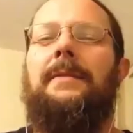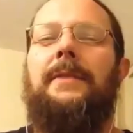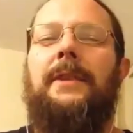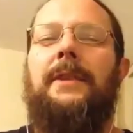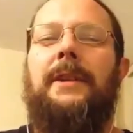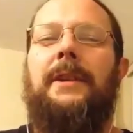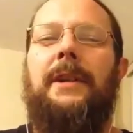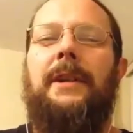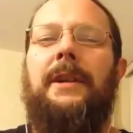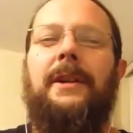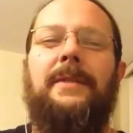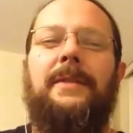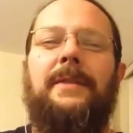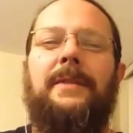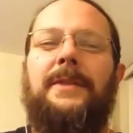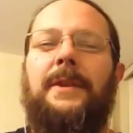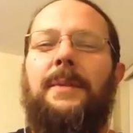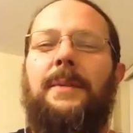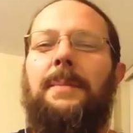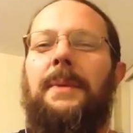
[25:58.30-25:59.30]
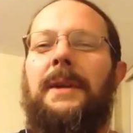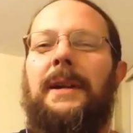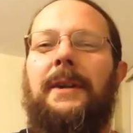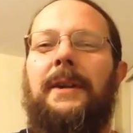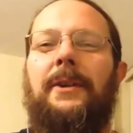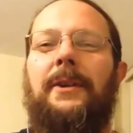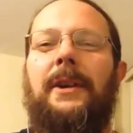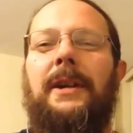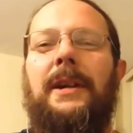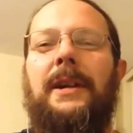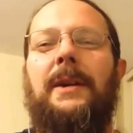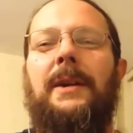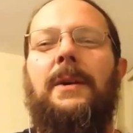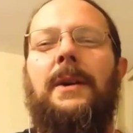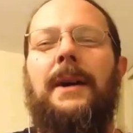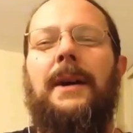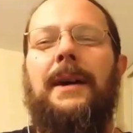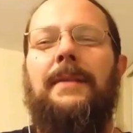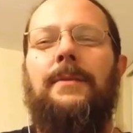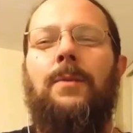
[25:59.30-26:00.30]
any of the narratives that are playing right
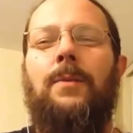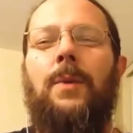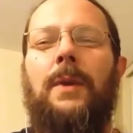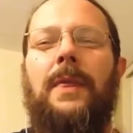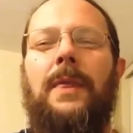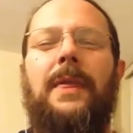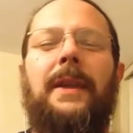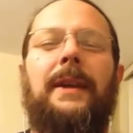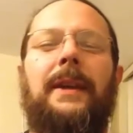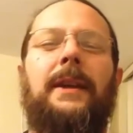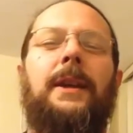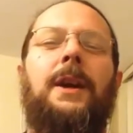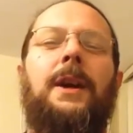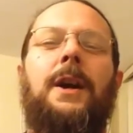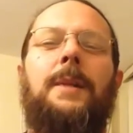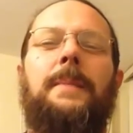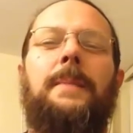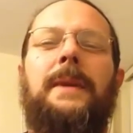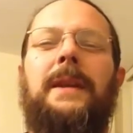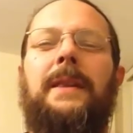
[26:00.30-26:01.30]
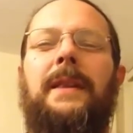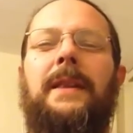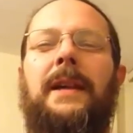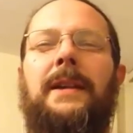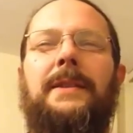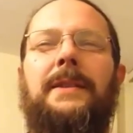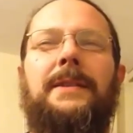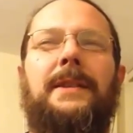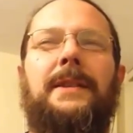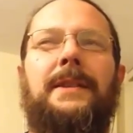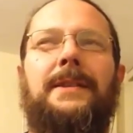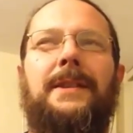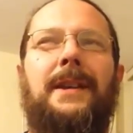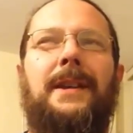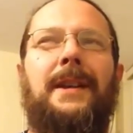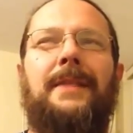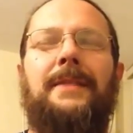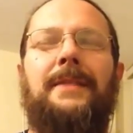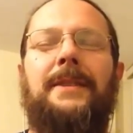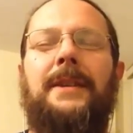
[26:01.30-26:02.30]
now have one thing in common, and that is that it's
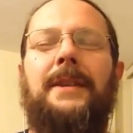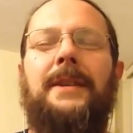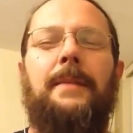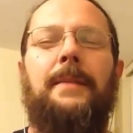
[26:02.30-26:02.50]
kind of a